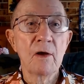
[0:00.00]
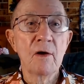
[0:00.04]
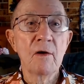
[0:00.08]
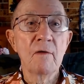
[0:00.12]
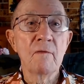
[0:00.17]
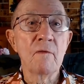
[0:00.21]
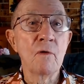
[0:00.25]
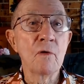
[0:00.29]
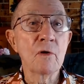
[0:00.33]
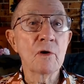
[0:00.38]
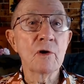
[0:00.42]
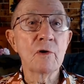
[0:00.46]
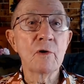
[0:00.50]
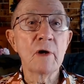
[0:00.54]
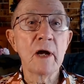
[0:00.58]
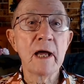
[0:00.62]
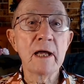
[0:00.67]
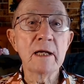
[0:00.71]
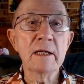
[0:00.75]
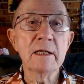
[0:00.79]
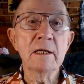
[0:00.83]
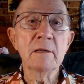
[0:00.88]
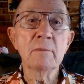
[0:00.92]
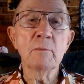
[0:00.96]
for
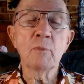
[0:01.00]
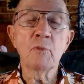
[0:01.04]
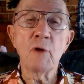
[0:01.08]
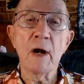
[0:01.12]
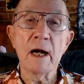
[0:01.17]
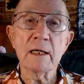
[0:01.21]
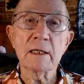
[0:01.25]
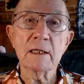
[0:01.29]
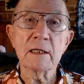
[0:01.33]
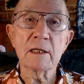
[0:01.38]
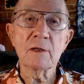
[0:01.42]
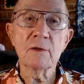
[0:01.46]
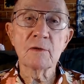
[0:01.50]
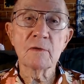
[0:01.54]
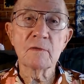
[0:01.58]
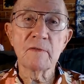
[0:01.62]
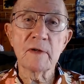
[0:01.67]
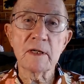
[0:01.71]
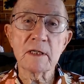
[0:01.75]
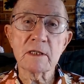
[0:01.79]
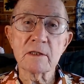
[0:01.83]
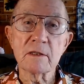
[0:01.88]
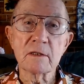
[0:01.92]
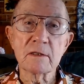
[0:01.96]
creating practical
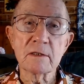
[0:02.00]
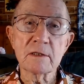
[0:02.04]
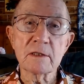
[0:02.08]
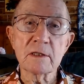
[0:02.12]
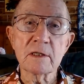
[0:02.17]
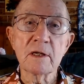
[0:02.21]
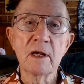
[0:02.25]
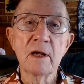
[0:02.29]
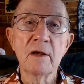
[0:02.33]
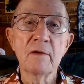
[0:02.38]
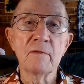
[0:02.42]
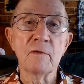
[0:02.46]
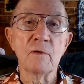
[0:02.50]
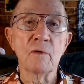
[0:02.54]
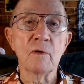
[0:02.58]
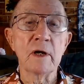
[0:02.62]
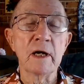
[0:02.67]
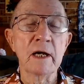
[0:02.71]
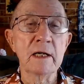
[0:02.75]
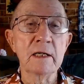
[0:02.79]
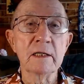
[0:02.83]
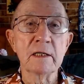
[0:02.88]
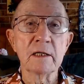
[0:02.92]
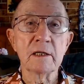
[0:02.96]
vessels for
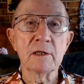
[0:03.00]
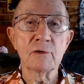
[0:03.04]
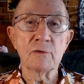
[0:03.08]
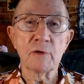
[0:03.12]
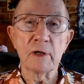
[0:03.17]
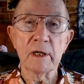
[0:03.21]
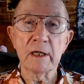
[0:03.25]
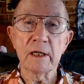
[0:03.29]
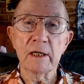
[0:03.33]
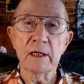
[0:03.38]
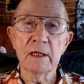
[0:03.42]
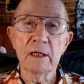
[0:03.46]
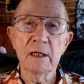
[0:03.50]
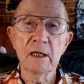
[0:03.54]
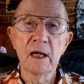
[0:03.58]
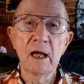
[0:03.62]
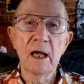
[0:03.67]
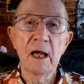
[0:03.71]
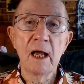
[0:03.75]
eating and drinking,